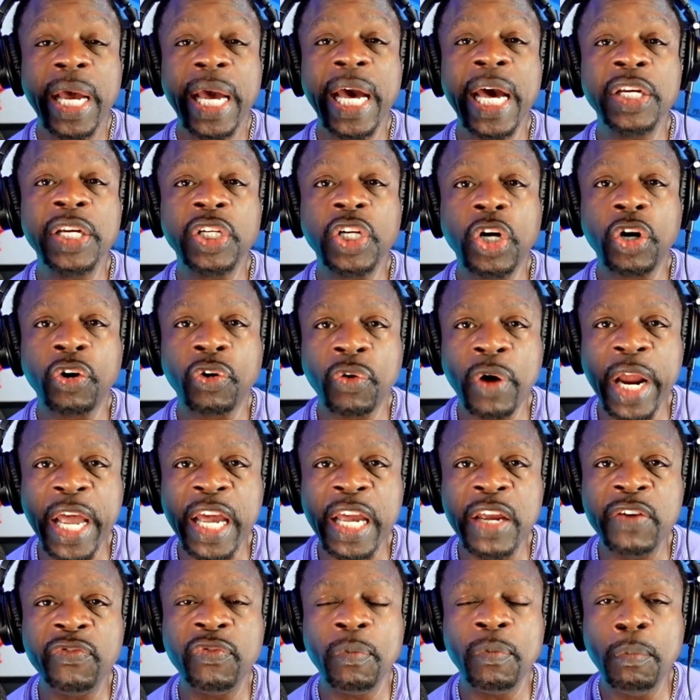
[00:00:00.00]
and
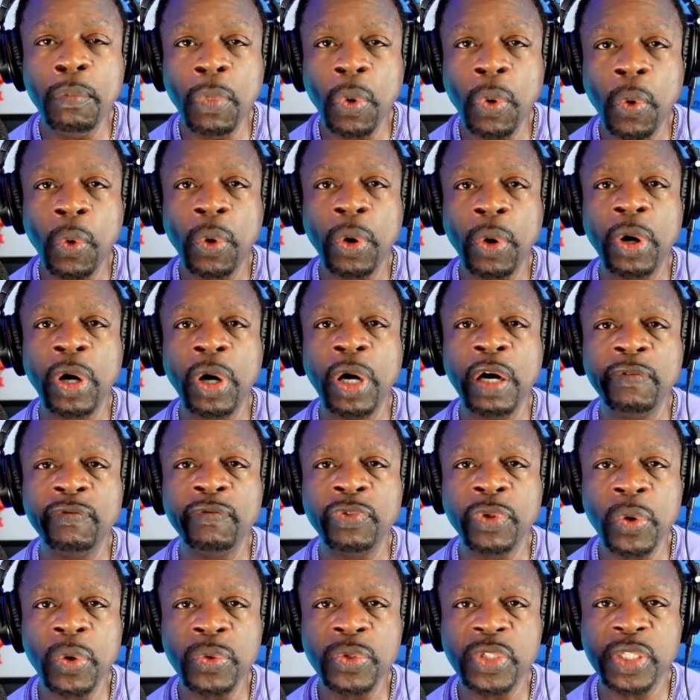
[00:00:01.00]
crave more
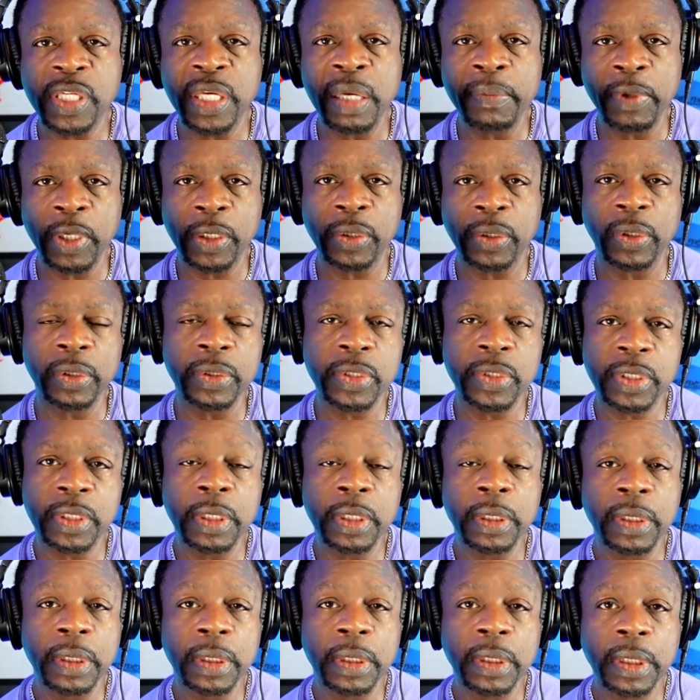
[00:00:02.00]
of those chemicals.
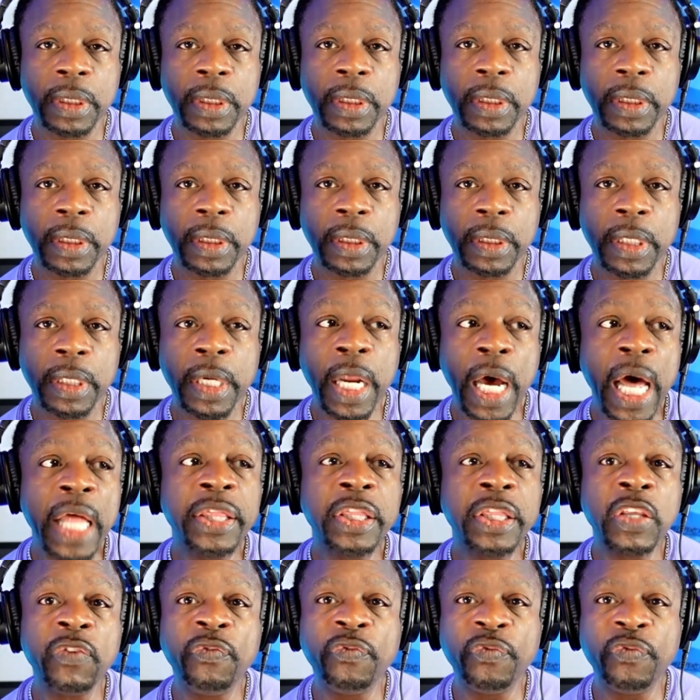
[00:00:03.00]
Not the